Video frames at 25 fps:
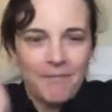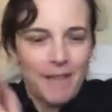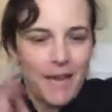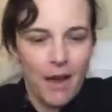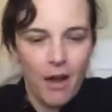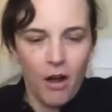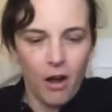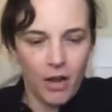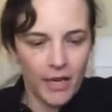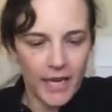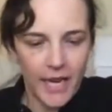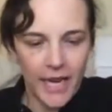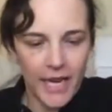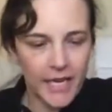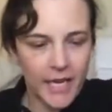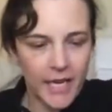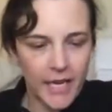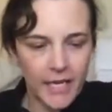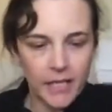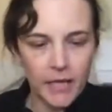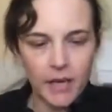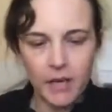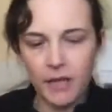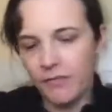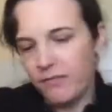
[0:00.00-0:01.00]
Oh,
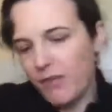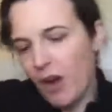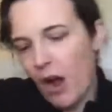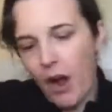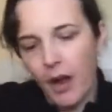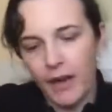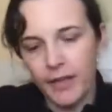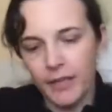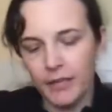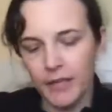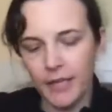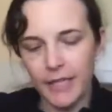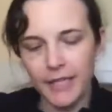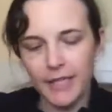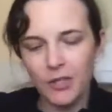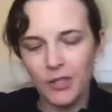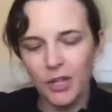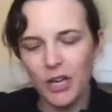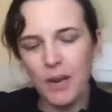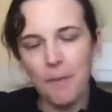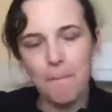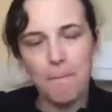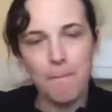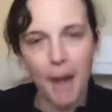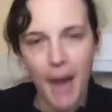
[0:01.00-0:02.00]
it's
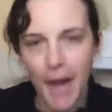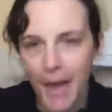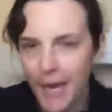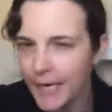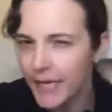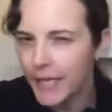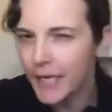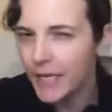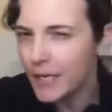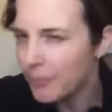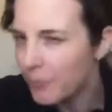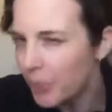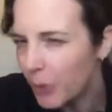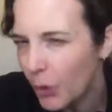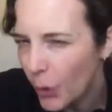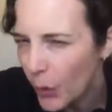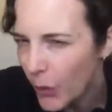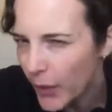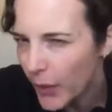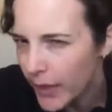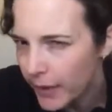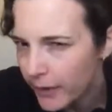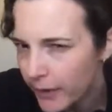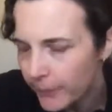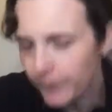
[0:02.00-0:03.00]
not a marketing
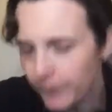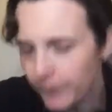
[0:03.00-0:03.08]
ploy,